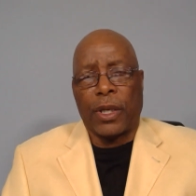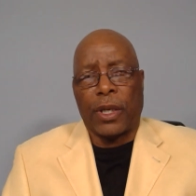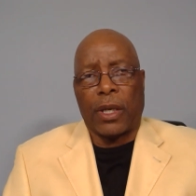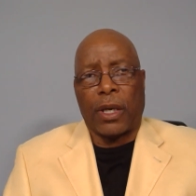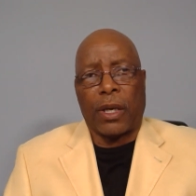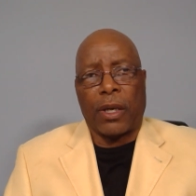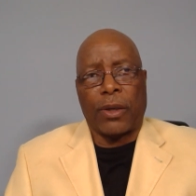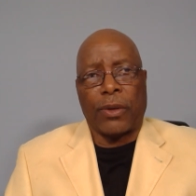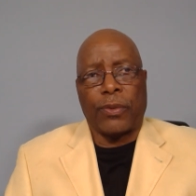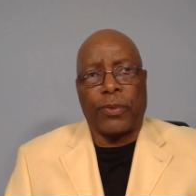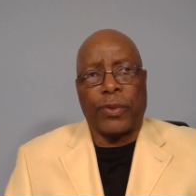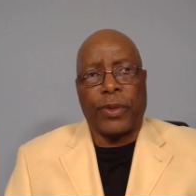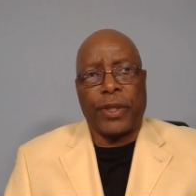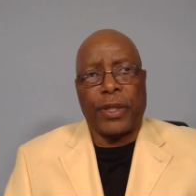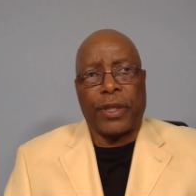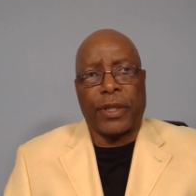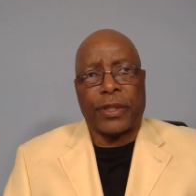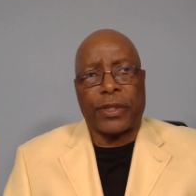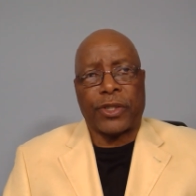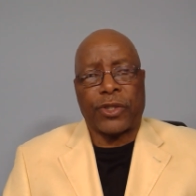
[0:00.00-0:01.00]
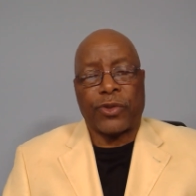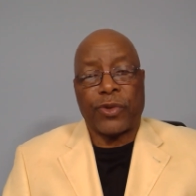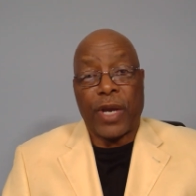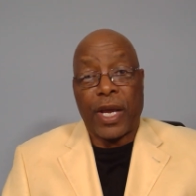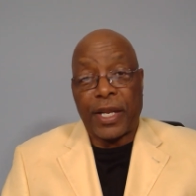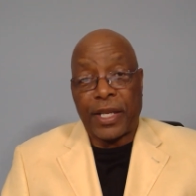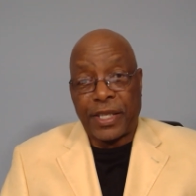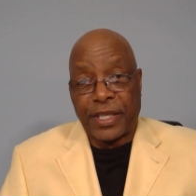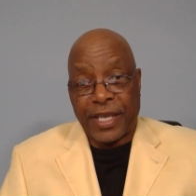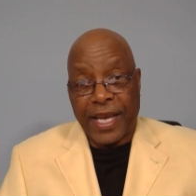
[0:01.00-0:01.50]
uh, we are
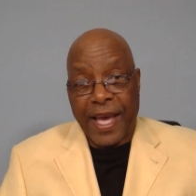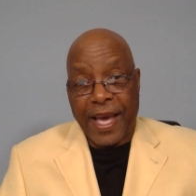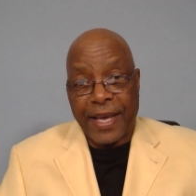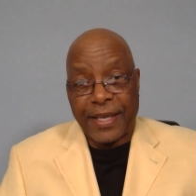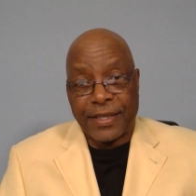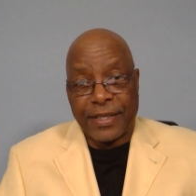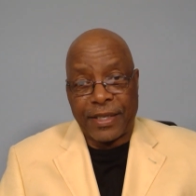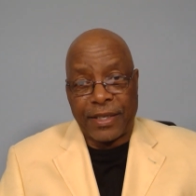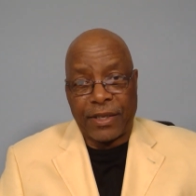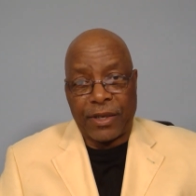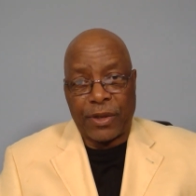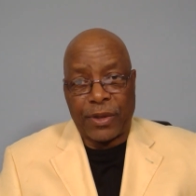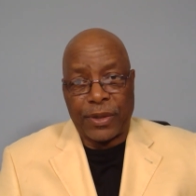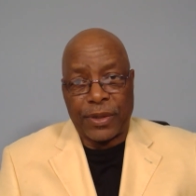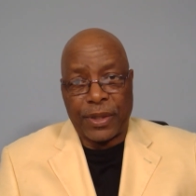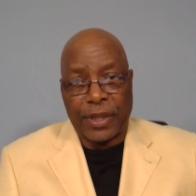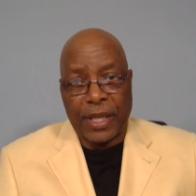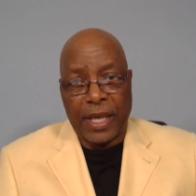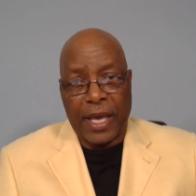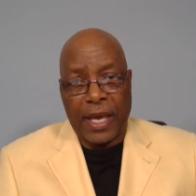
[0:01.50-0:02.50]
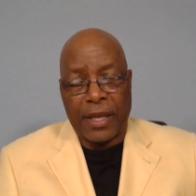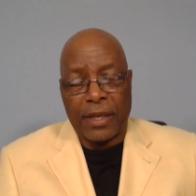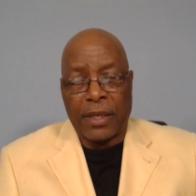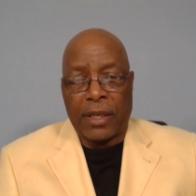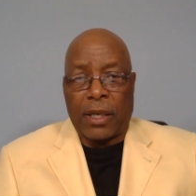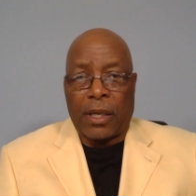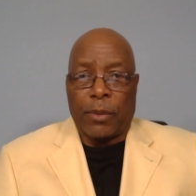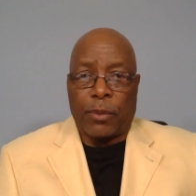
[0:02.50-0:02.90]
strategizing on that.